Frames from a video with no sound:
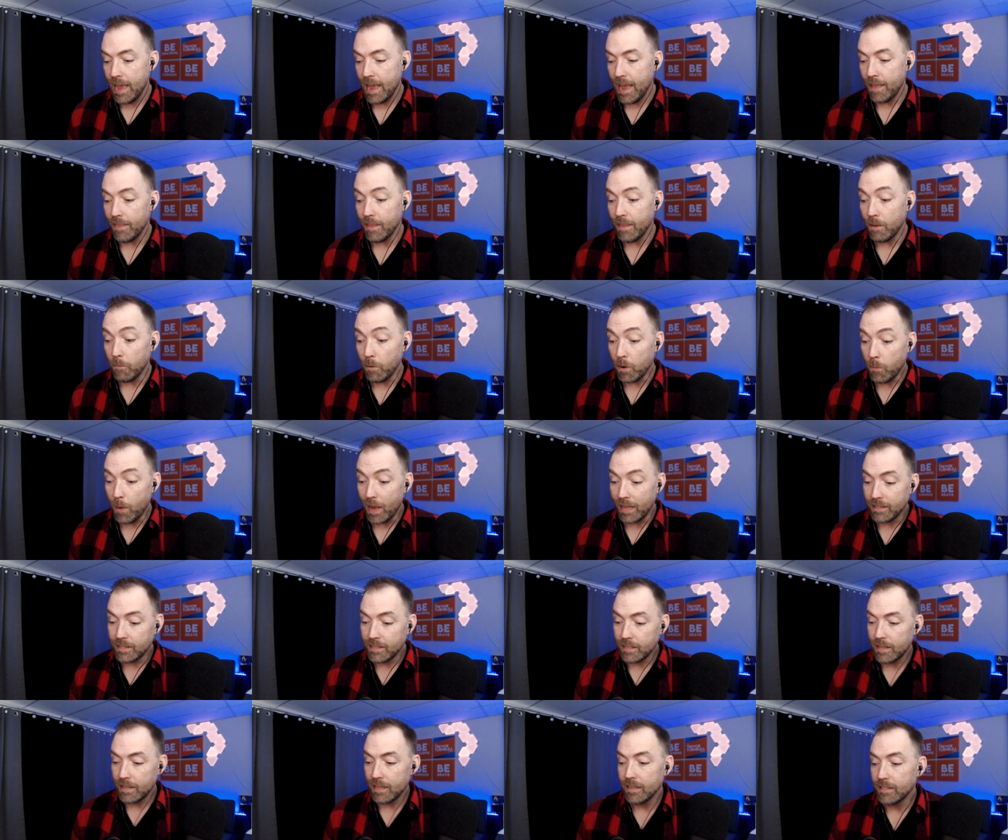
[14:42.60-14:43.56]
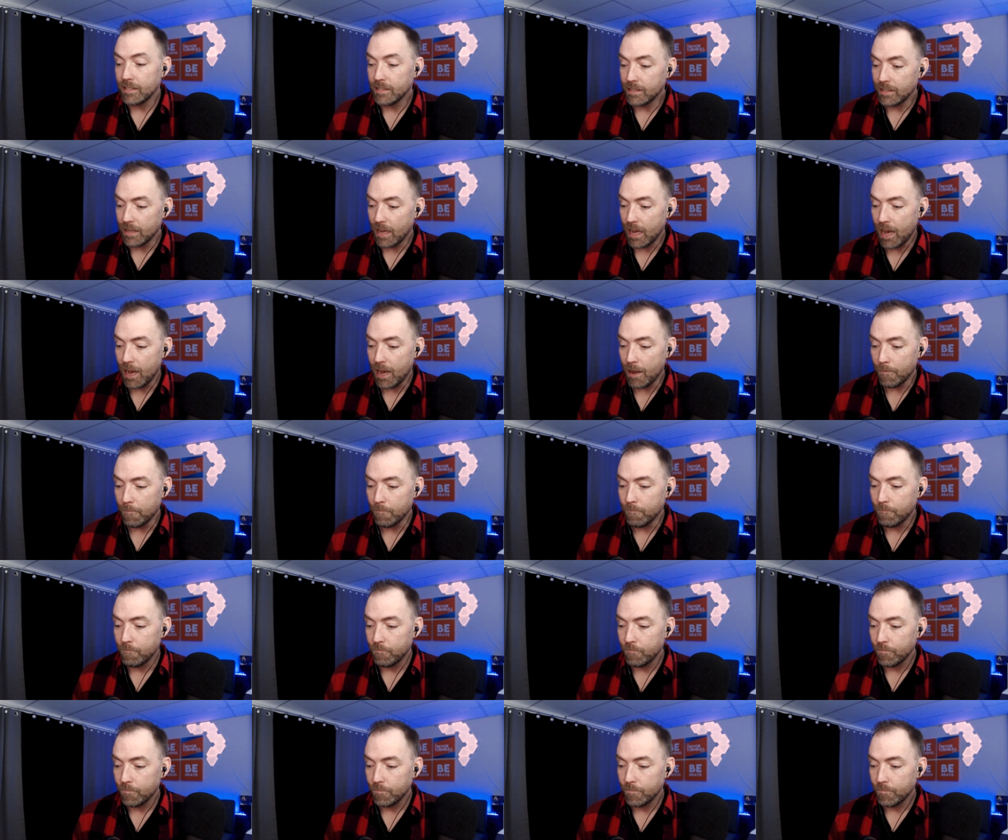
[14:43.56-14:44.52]
And then we went to this
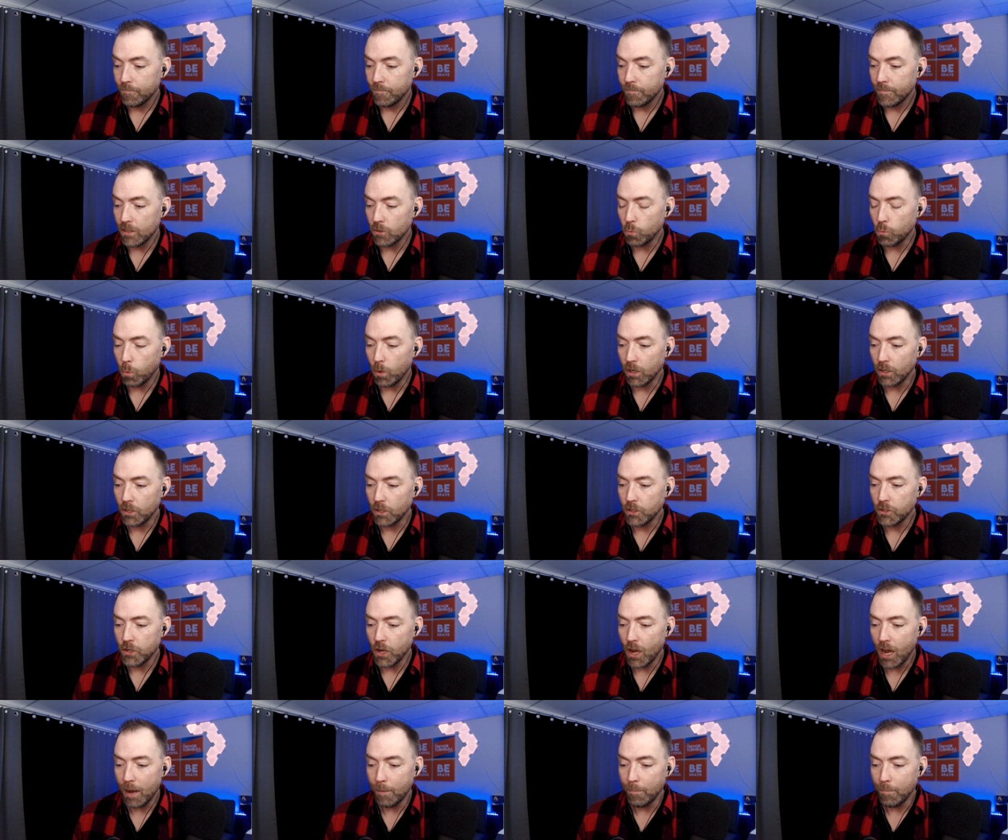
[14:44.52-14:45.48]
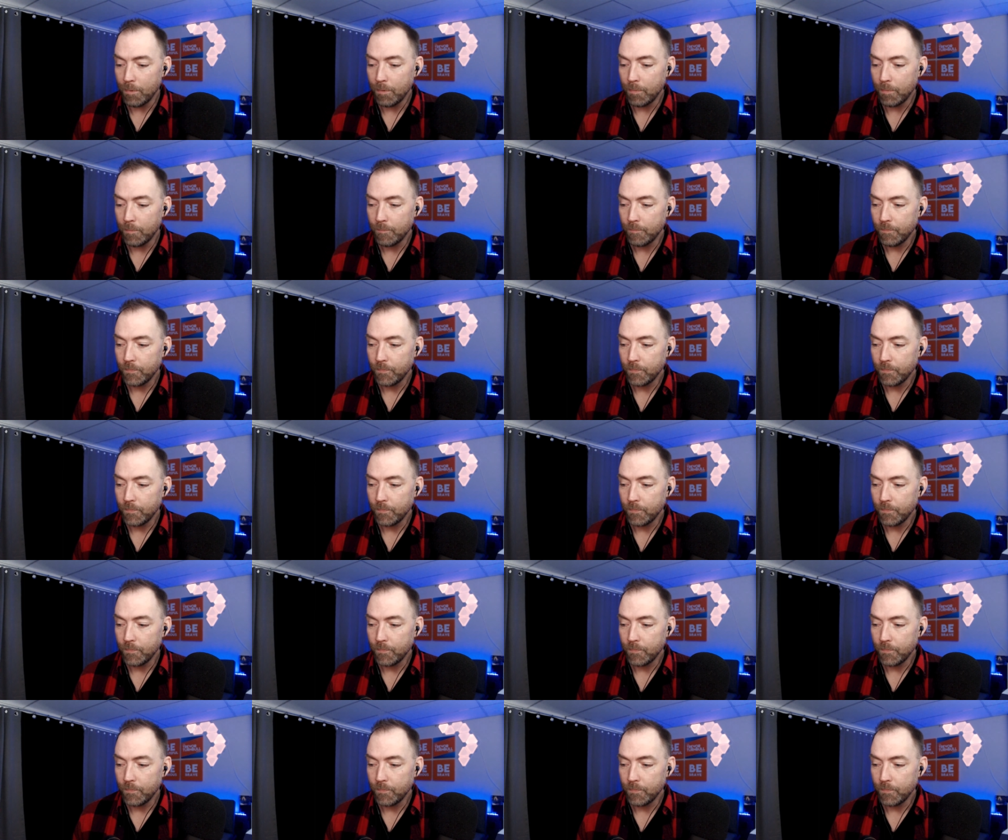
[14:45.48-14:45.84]
workshop